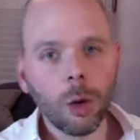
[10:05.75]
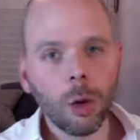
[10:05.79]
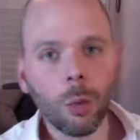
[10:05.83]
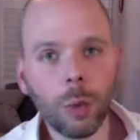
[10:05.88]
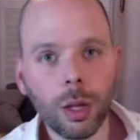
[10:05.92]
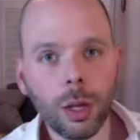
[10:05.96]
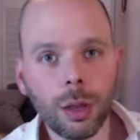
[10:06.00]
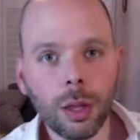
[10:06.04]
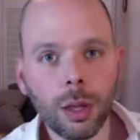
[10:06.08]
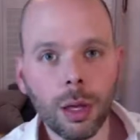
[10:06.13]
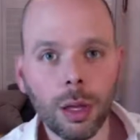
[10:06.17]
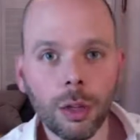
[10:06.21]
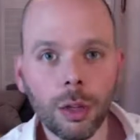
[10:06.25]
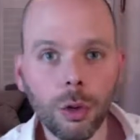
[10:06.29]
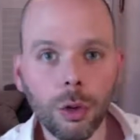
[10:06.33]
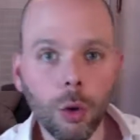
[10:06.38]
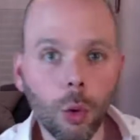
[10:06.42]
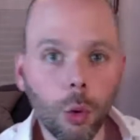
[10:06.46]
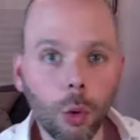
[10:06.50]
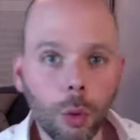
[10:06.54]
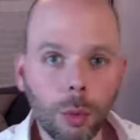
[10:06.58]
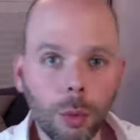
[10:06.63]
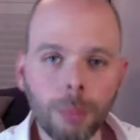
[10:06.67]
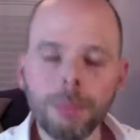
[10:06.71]
with
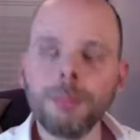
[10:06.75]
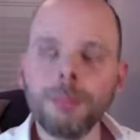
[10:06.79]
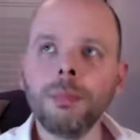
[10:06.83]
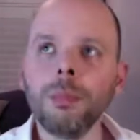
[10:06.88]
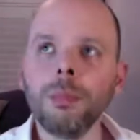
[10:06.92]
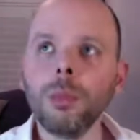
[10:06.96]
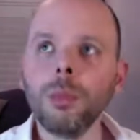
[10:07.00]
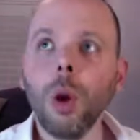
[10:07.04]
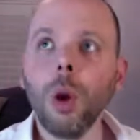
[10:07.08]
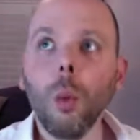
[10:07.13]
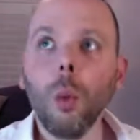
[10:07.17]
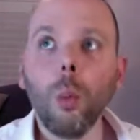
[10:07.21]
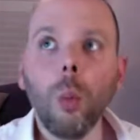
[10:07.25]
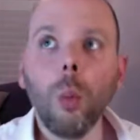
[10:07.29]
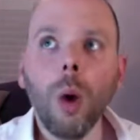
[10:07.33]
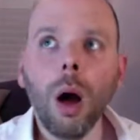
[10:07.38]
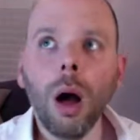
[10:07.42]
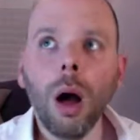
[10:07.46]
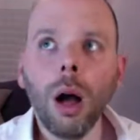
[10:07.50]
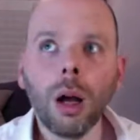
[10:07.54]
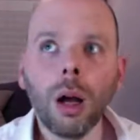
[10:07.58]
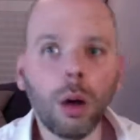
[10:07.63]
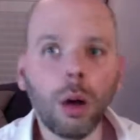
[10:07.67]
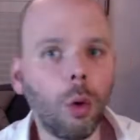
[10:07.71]
your
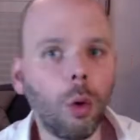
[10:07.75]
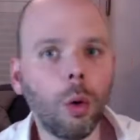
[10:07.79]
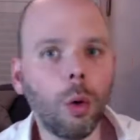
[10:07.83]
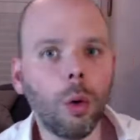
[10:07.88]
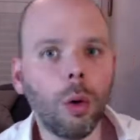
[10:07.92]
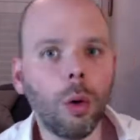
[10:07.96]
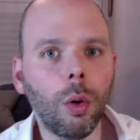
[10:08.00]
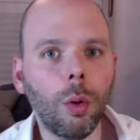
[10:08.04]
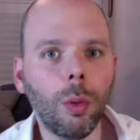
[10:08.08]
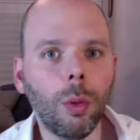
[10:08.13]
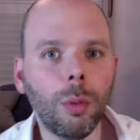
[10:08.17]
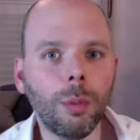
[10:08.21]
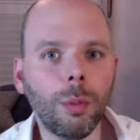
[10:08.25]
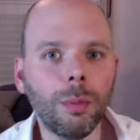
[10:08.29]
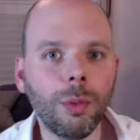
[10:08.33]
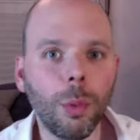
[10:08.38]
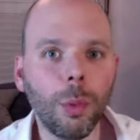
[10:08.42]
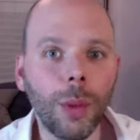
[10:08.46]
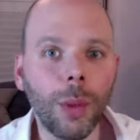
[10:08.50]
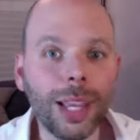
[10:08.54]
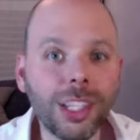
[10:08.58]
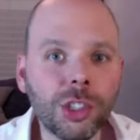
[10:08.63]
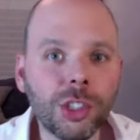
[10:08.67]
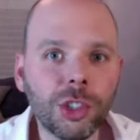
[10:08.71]
work or
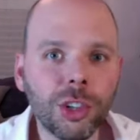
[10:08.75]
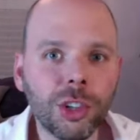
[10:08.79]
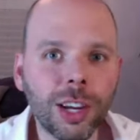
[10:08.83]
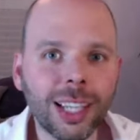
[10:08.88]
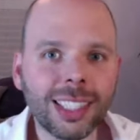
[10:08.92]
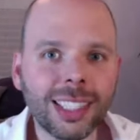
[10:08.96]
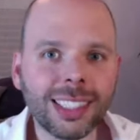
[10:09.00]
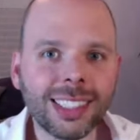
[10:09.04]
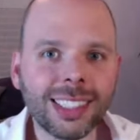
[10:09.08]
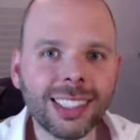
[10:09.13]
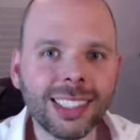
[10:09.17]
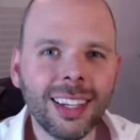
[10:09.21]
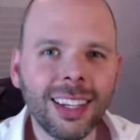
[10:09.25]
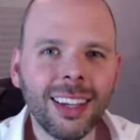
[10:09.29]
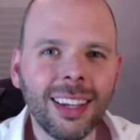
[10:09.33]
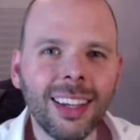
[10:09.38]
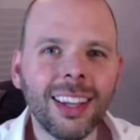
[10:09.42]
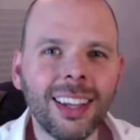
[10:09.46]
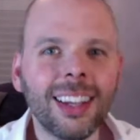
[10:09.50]
your interests.